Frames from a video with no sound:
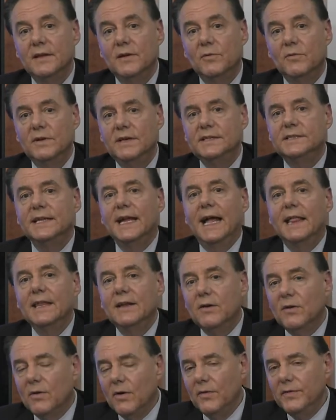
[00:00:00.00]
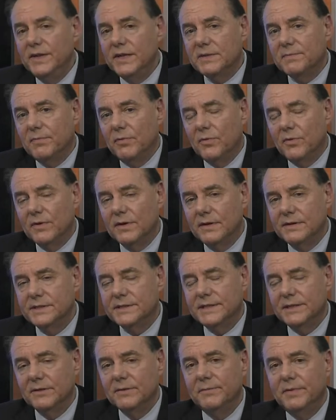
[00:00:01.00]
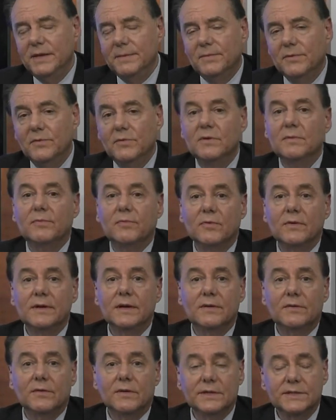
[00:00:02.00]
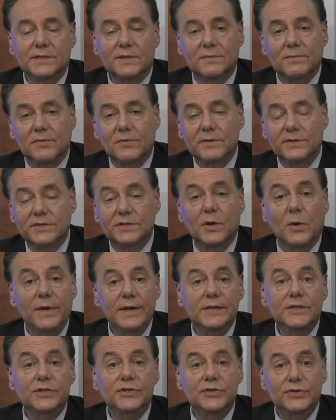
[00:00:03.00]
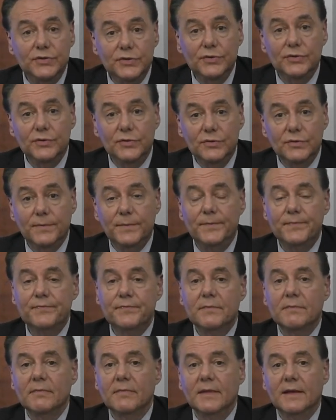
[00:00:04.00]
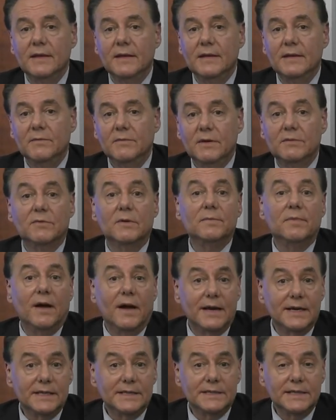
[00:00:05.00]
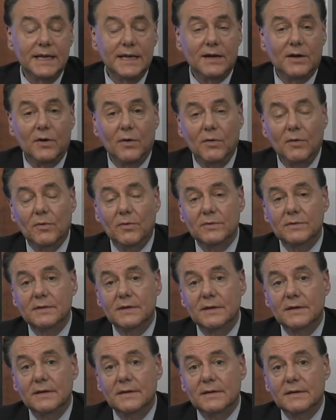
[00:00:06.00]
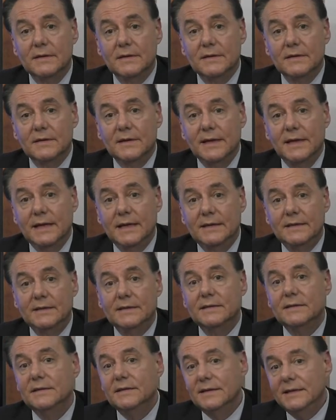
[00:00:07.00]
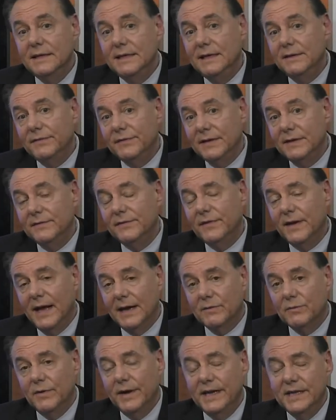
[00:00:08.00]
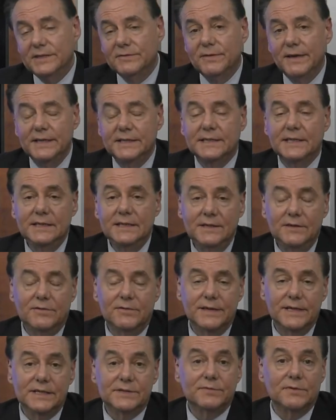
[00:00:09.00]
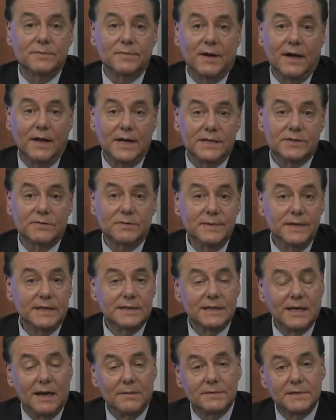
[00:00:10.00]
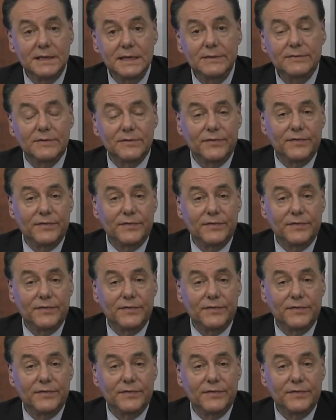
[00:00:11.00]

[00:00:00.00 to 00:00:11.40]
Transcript: what exactly are all these poor and unskilled people who are pouring across our borders going to do when robotics take hold? And if, in fact, wage rates increase, robotics will be adopted even